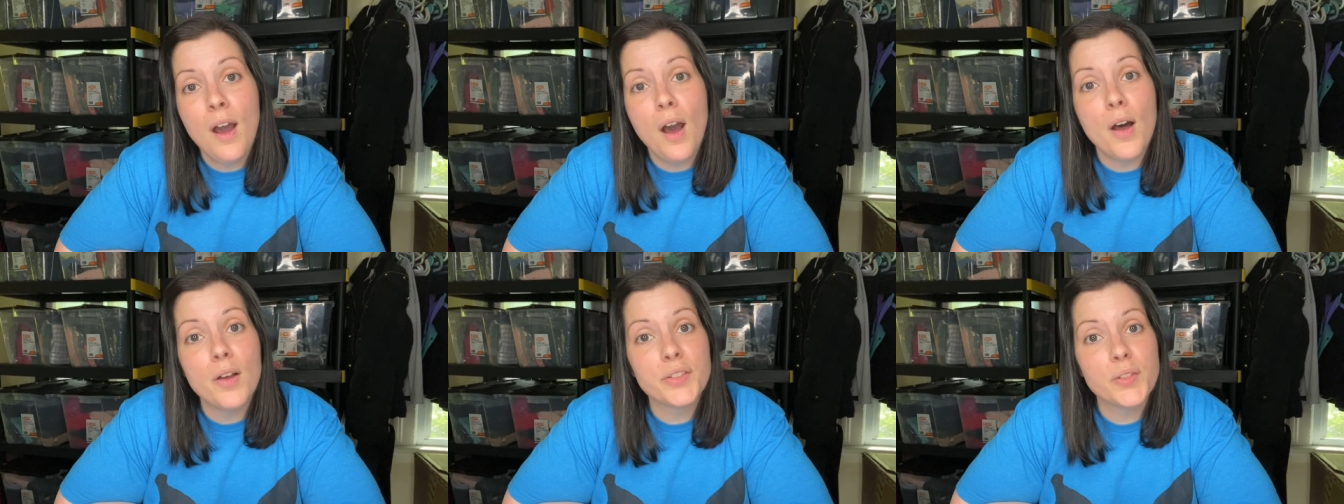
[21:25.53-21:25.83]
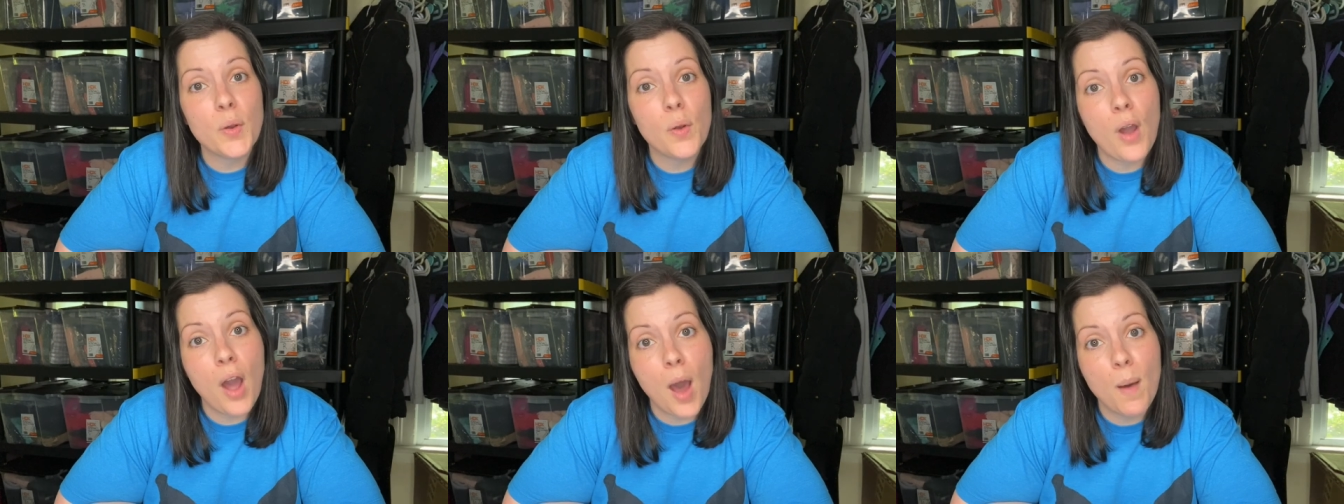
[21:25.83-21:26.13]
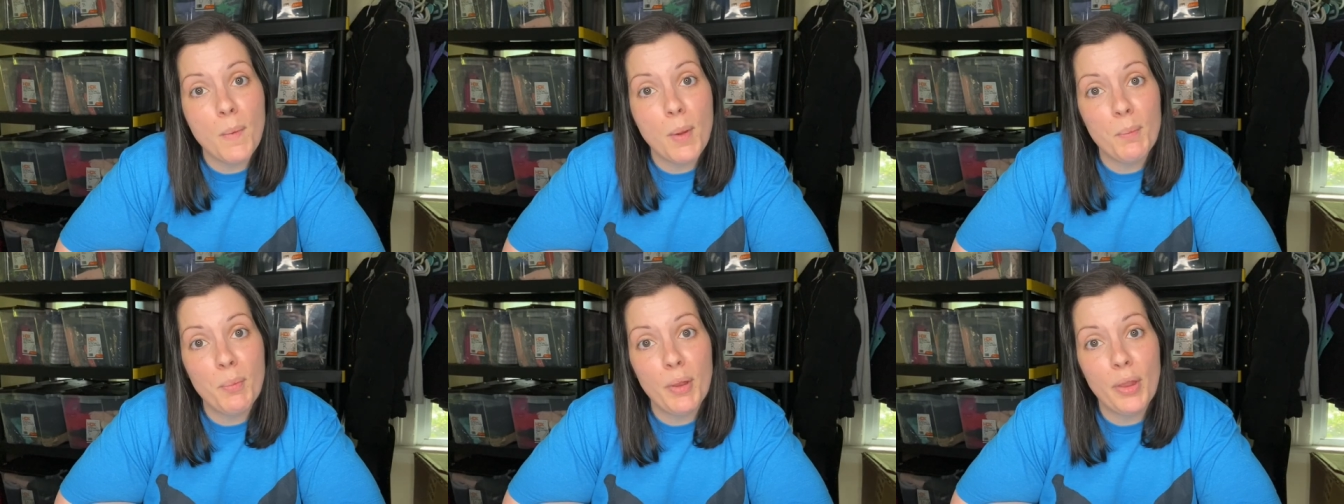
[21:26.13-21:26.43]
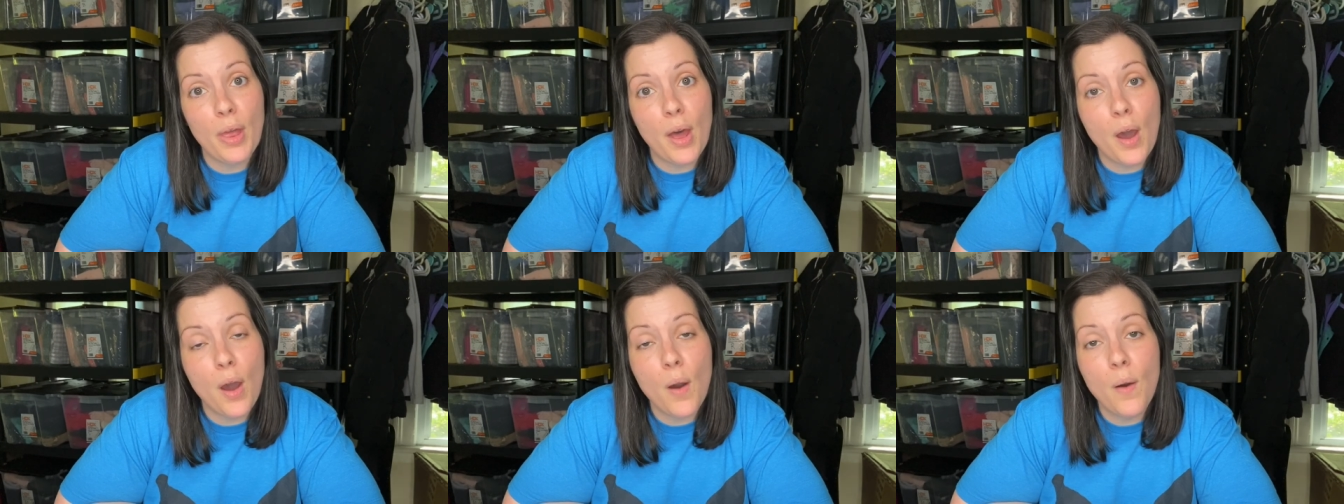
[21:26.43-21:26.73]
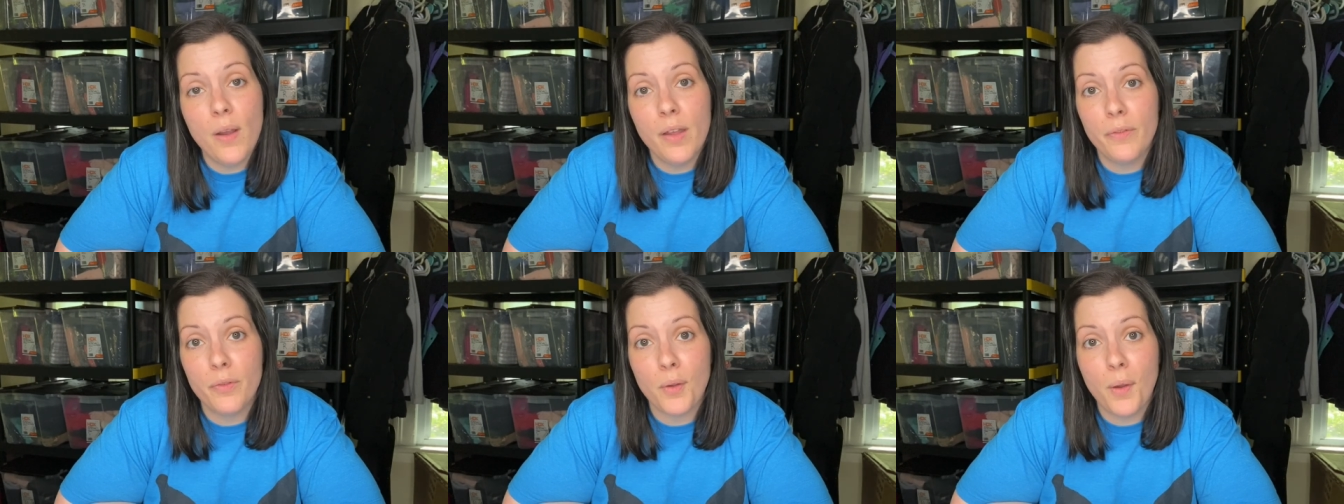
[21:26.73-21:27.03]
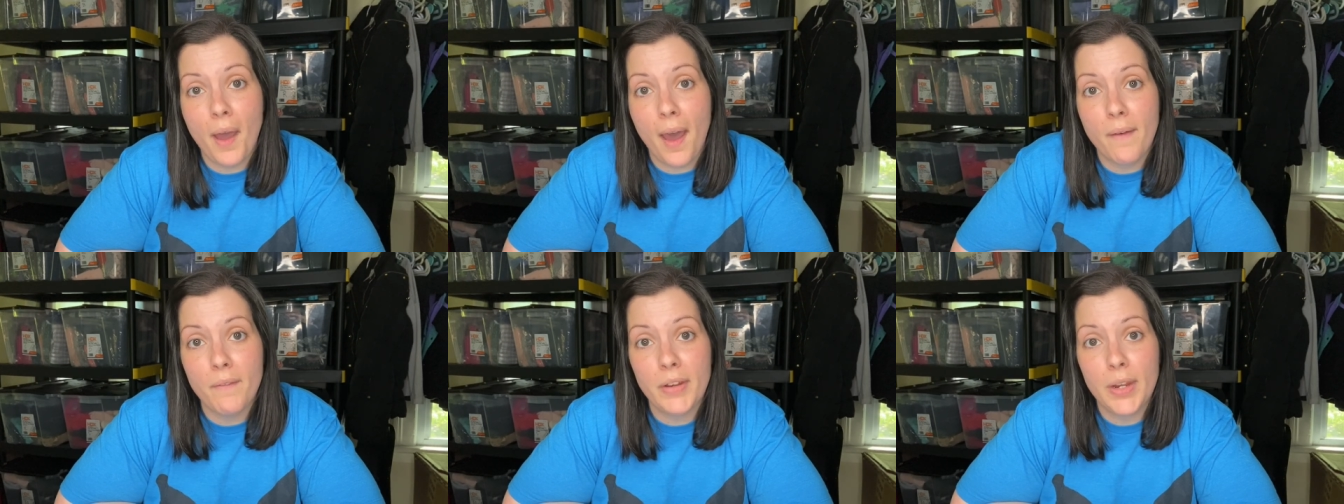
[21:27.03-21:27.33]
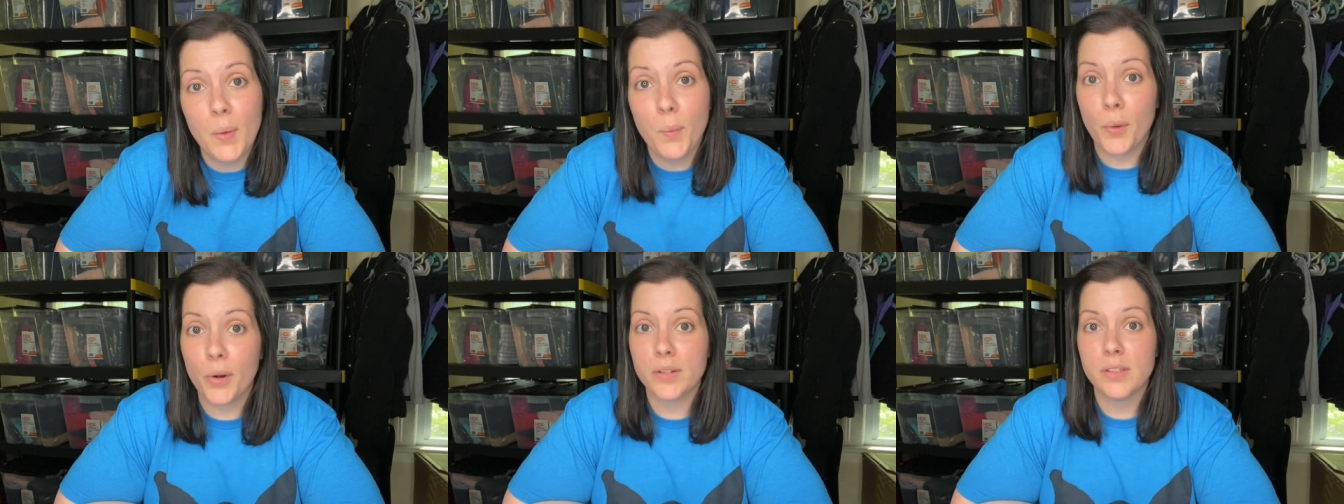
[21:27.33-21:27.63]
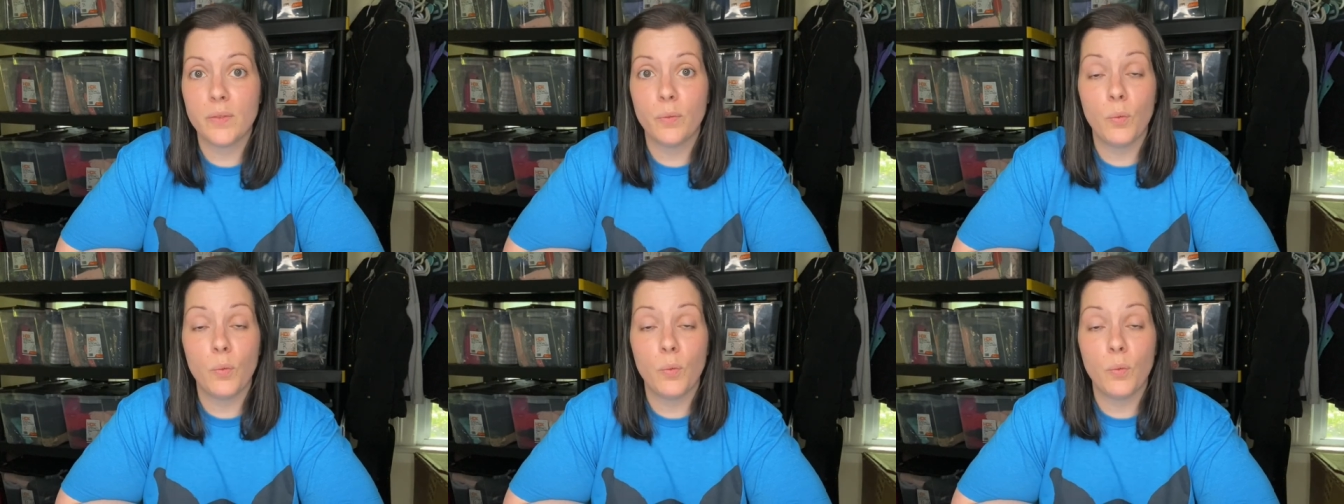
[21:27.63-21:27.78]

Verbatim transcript: Also comment below if you have any words